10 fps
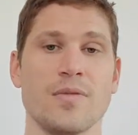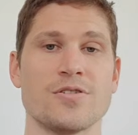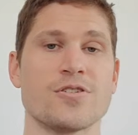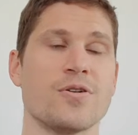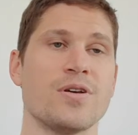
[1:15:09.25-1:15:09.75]

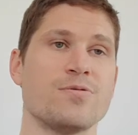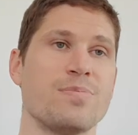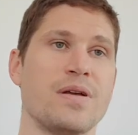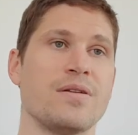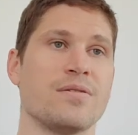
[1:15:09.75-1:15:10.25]
So he's
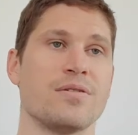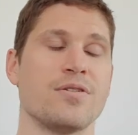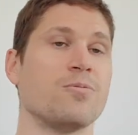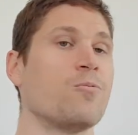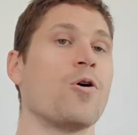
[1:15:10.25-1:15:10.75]

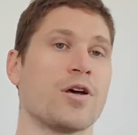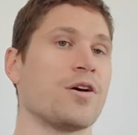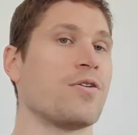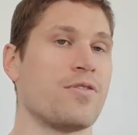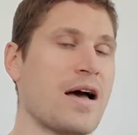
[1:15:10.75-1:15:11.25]
been
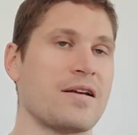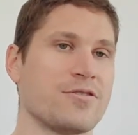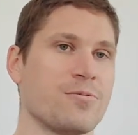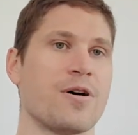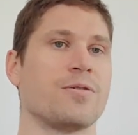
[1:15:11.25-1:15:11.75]
working on that
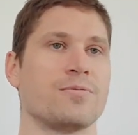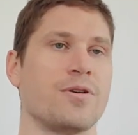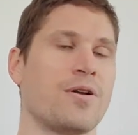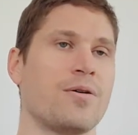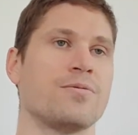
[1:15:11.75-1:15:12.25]
as well,
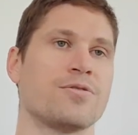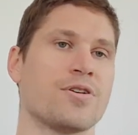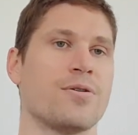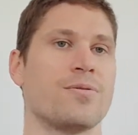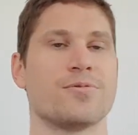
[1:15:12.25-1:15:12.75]

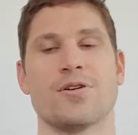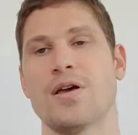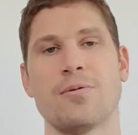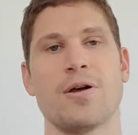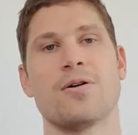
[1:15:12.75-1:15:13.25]
So
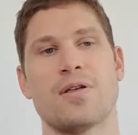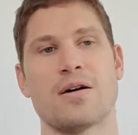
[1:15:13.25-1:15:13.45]
there we go.